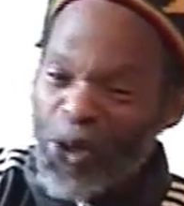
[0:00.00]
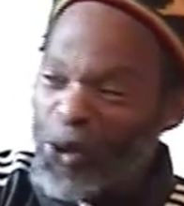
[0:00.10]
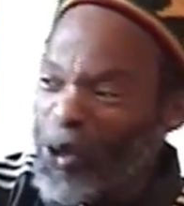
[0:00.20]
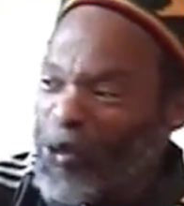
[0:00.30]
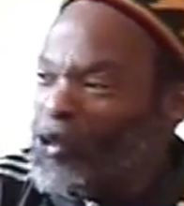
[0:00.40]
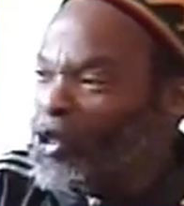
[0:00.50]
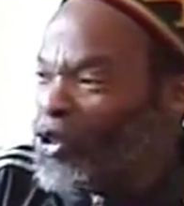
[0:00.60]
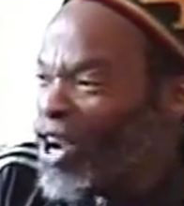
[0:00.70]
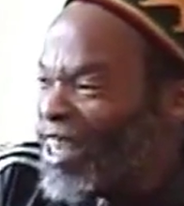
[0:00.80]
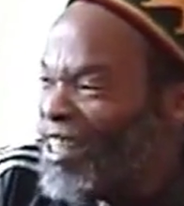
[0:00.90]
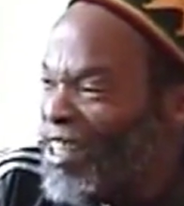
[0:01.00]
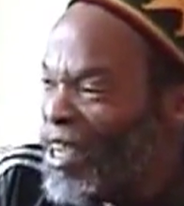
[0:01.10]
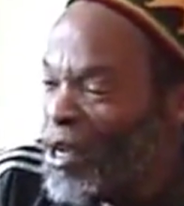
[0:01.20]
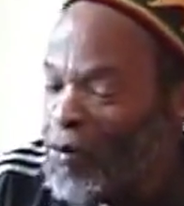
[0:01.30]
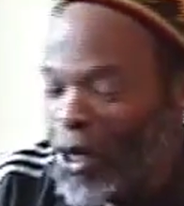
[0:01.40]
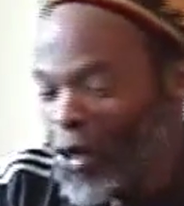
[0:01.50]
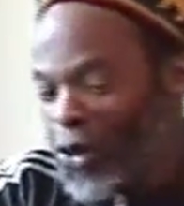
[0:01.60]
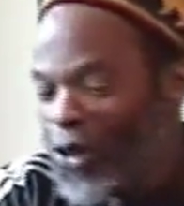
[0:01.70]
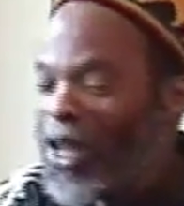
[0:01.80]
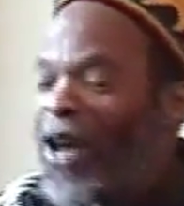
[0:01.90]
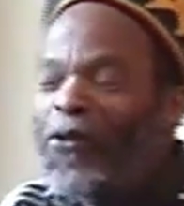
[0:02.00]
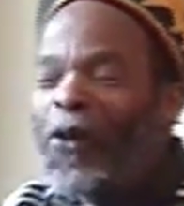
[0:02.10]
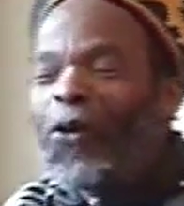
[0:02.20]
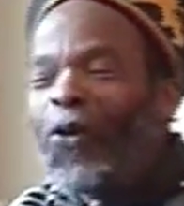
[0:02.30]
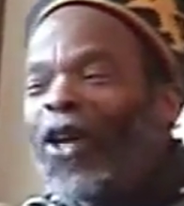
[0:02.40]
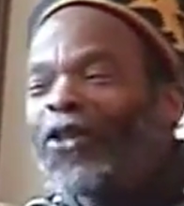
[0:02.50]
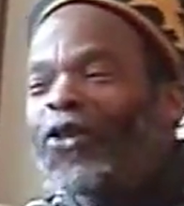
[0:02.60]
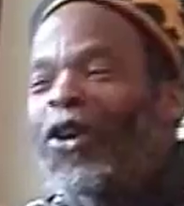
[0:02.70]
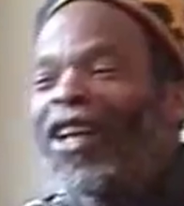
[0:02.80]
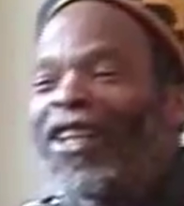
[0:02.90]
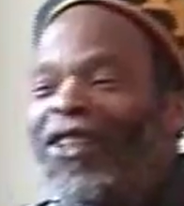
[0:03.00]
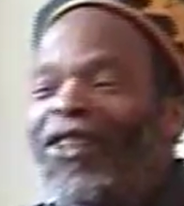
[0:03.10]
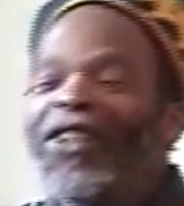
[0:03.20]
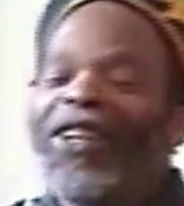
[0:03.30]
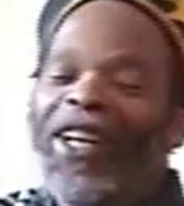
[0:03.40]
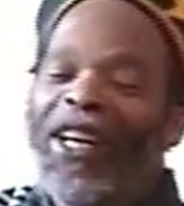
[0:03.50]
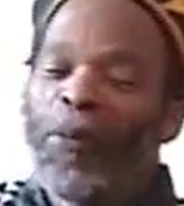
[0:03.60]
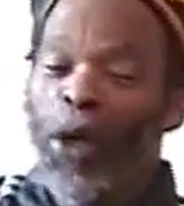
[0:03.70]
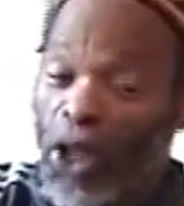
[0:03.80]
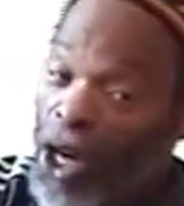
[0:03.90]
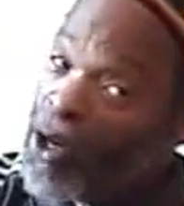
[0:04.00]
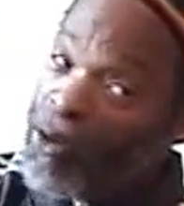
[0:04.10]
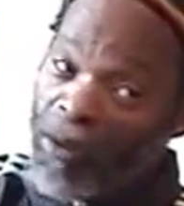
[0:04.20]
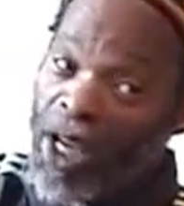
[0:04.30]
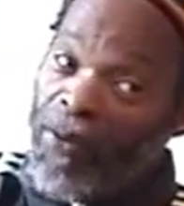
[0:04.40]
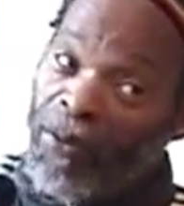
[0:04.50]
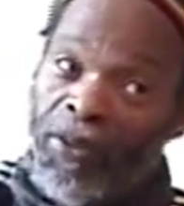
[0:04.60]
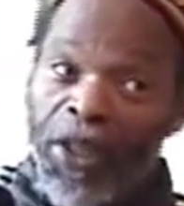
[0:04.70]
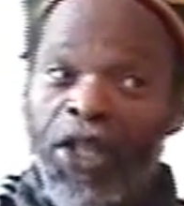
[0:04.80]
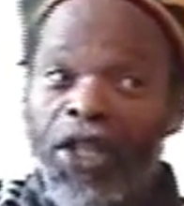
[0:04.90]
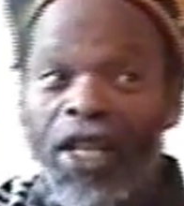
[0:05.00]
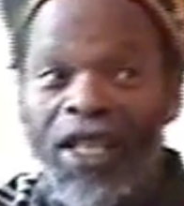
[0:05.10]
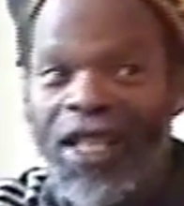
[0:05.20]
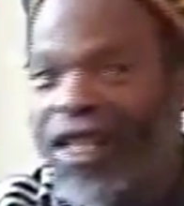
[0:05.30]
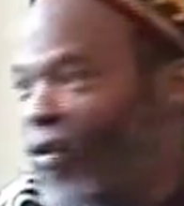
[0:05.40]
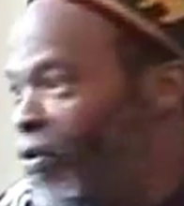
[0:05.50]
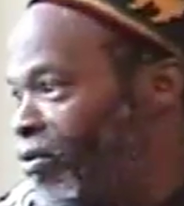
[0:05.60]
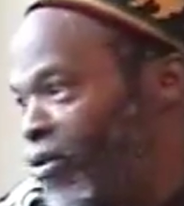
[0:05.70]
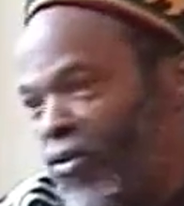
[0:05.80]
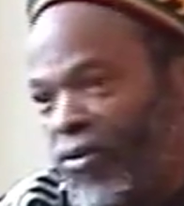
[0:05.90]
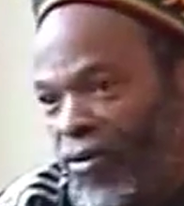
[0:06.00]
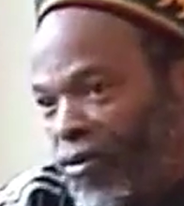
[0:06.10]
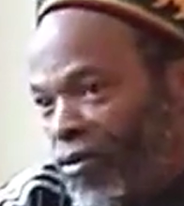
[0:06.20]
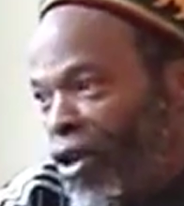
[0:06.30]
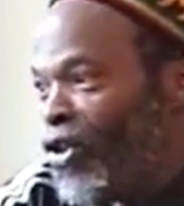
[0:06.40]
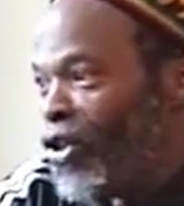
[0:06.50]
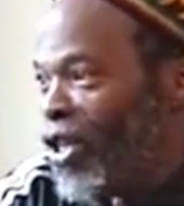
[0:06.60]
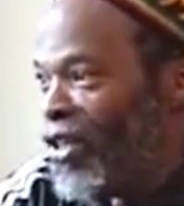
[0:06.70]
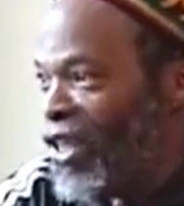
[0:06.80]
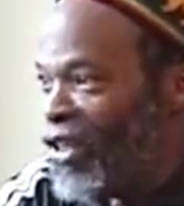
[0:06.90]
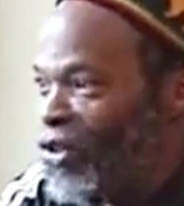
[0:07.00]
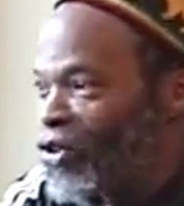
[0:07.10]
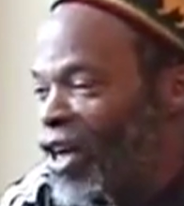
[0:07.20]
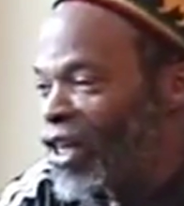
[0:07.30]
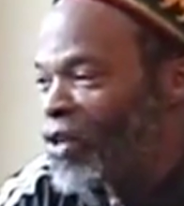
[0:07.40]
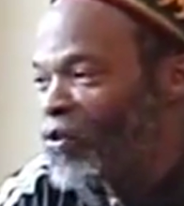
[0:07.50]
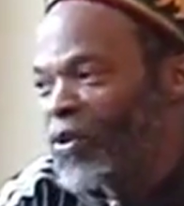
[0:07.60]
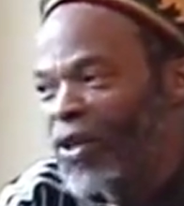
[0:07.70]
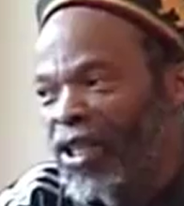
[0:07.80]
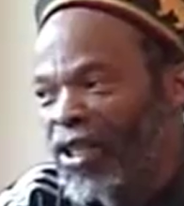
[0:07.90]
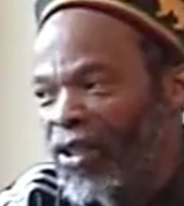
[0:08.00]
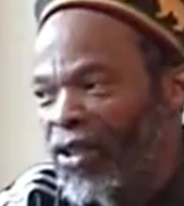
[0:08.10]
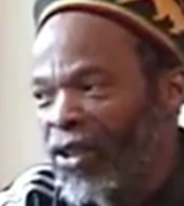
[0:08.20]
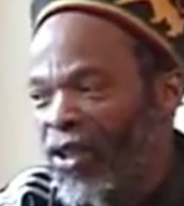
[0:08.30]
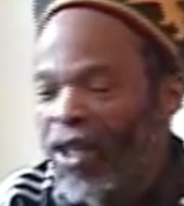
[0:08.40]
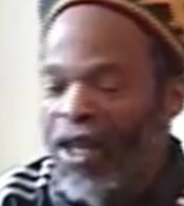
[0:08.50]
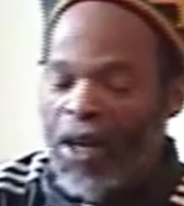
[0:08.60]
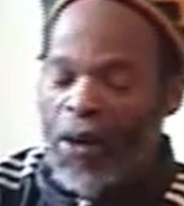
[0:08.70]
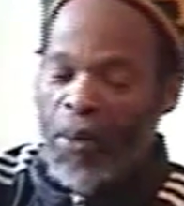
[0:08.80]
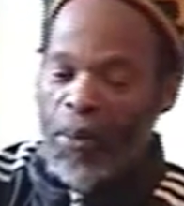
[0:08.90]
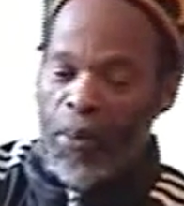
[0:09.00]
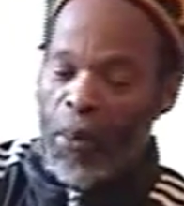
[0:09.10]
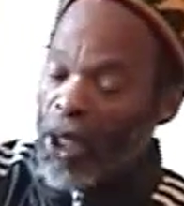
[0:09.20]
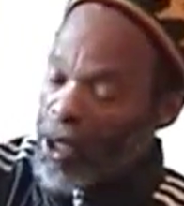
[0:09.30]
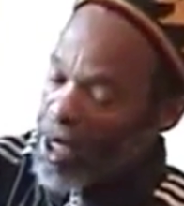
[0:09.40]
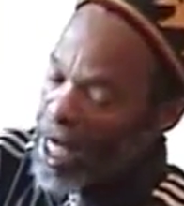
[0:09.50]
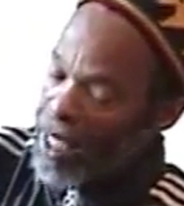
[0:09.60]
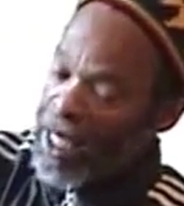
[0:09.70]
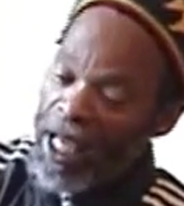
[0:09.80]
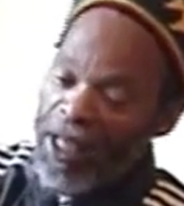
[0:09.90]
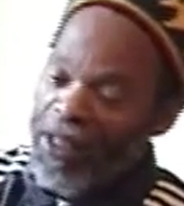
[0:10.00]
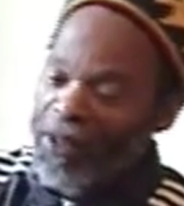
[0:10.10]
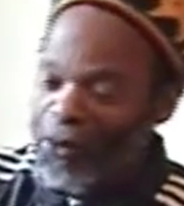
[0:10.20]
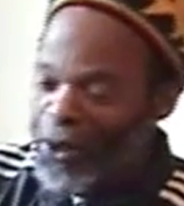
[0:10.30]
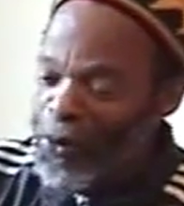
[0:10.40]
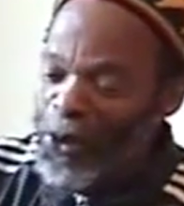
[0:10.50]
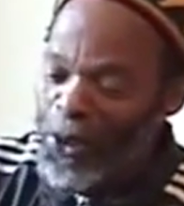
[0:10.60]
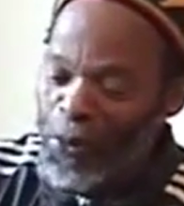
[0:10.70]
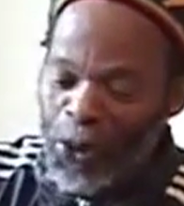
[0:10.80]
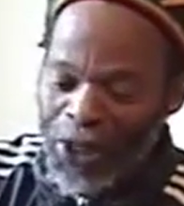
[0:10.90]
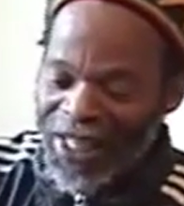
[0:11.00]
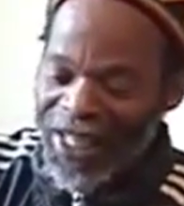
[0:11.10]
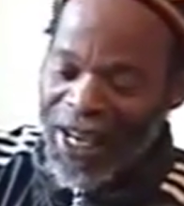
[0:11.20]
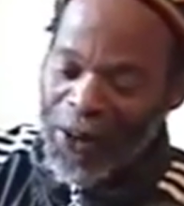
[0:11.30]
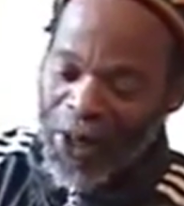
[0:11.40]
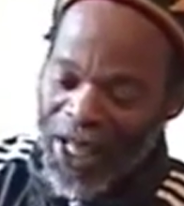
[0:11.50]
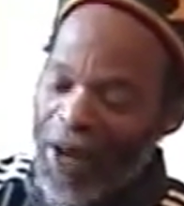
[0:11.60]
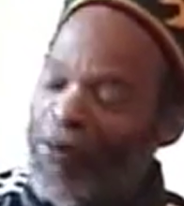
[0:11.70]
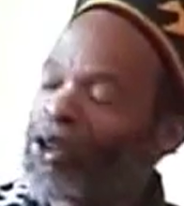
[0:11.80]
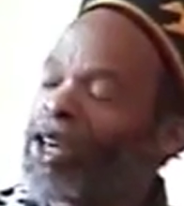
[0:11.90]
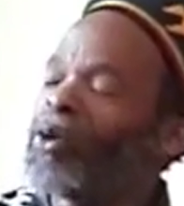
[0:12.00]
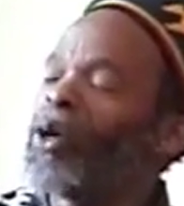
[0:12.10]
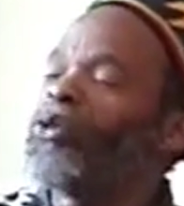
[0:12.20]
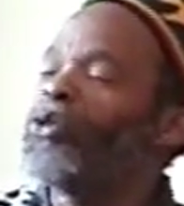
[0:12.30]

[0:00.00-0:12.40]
do 24 tracks, but you only start from the 1 track, you know. But now you have digital, you can have 160 tracks if you want, you know. But again, what the most important thing, are we capturing what we